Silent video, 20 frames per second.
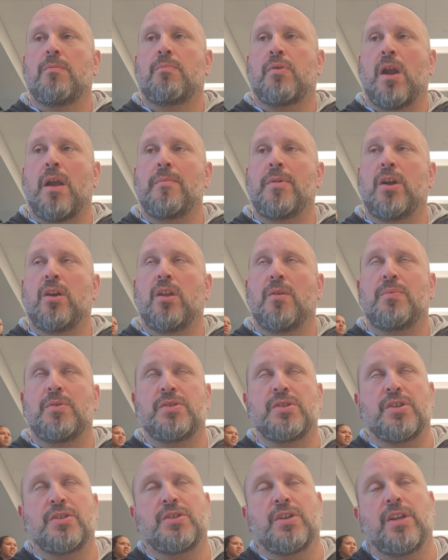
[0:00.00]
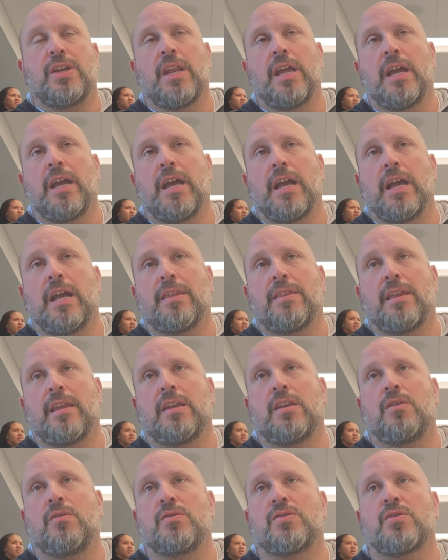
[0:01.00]
primarily position, I
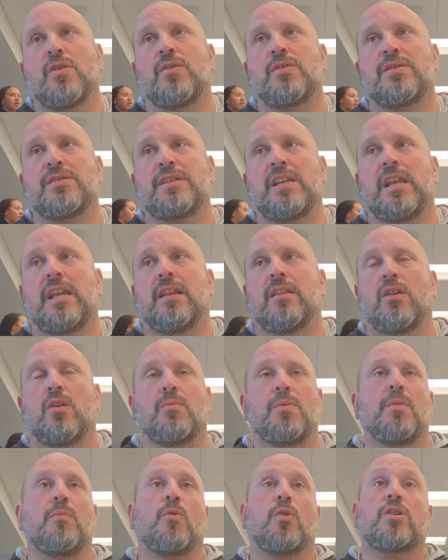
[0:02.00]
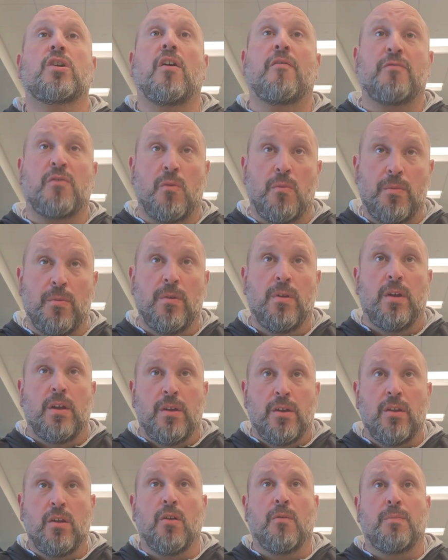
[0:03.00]
think you start to see a little bit more comfortable,
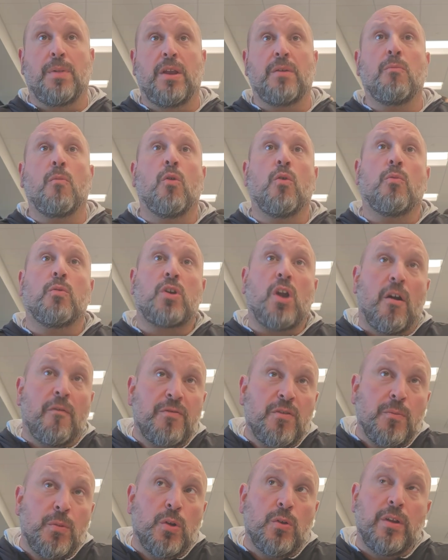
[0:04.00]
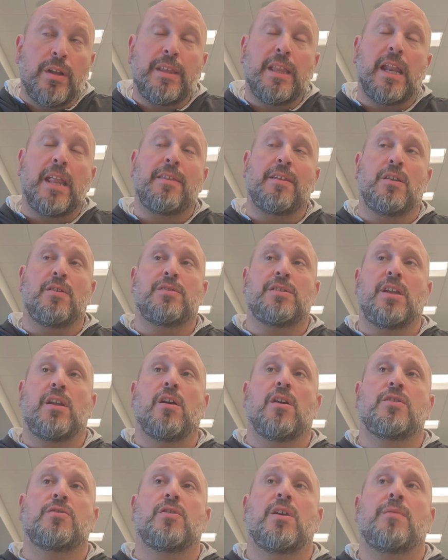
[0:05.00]
you know, being more comfortable. And then I think you see
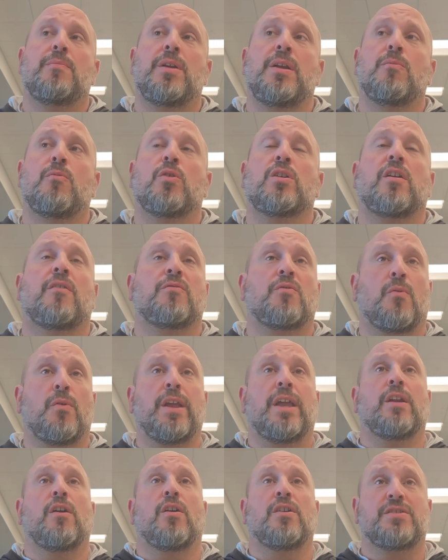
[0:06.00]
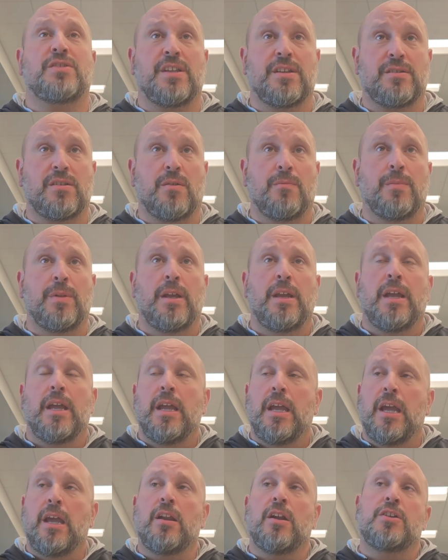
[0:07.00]
Andre being more comfortable in our system.
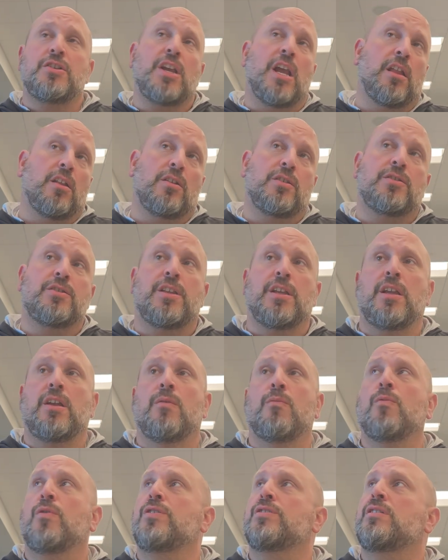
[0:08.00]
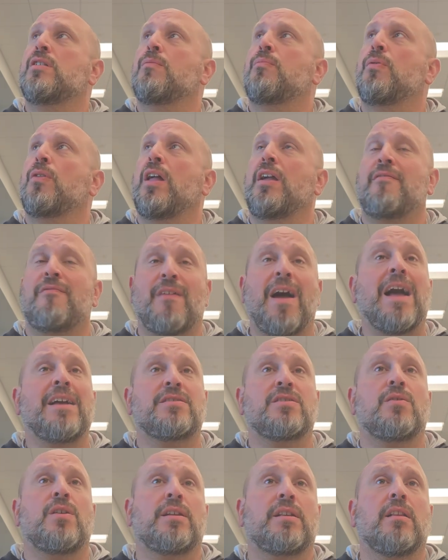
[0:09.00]
And our challenge to him was to play
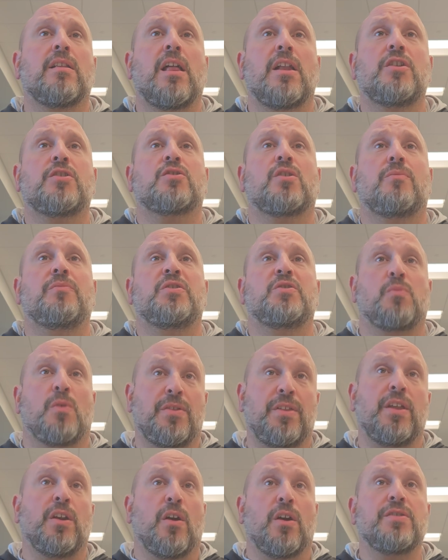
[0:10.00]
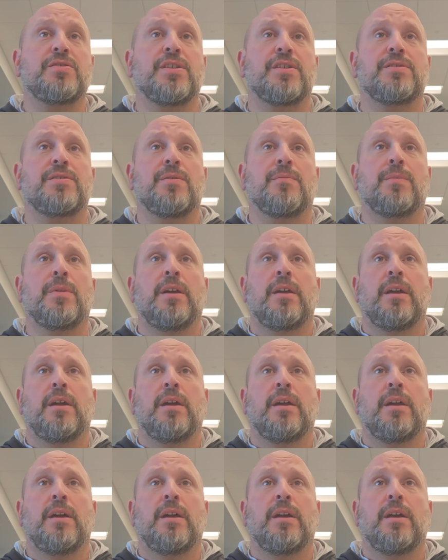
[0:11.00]
faster at the line of scrimmage within our system.